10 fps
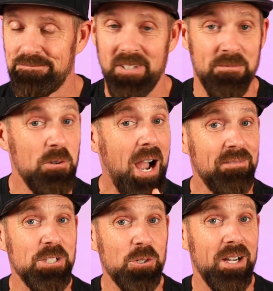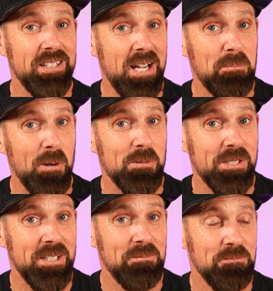if you haven't tried that
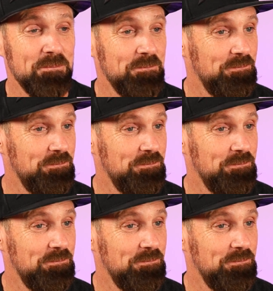protein,